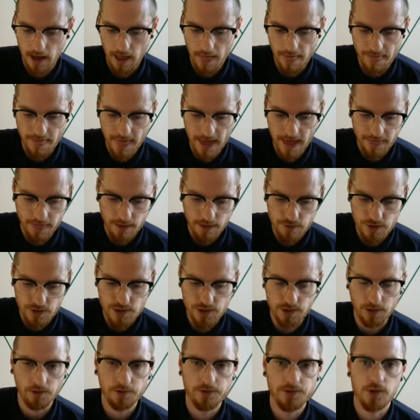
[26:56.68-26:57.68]
And then the
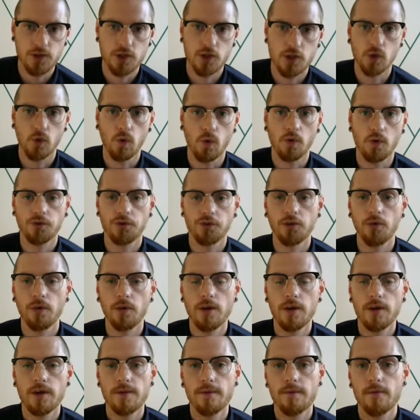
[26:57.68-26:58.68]
results are shown.
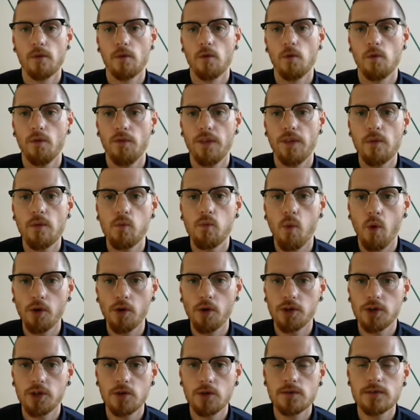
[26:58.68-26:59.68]
So they
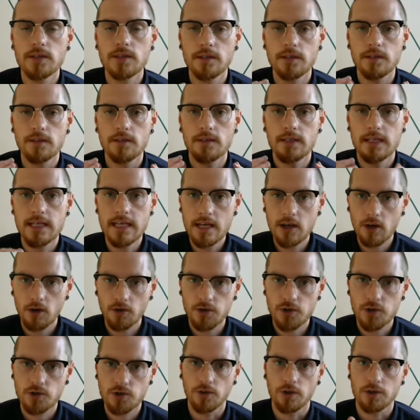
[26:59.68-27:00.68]
want you to
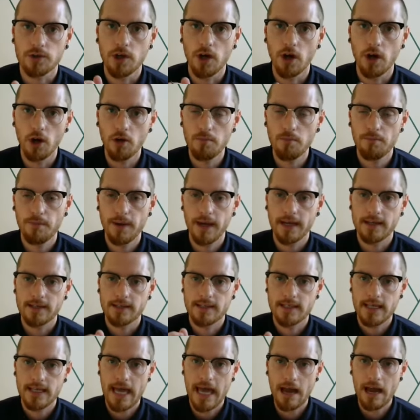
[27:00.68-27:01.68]
deconstruct, unpick,
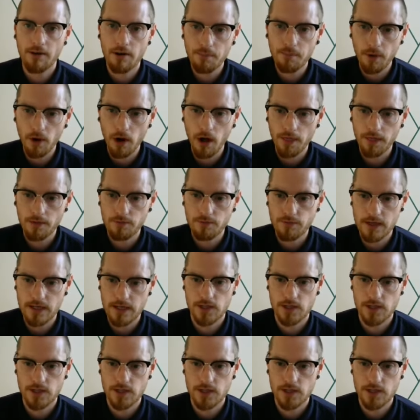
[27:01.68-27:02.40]
tear apart the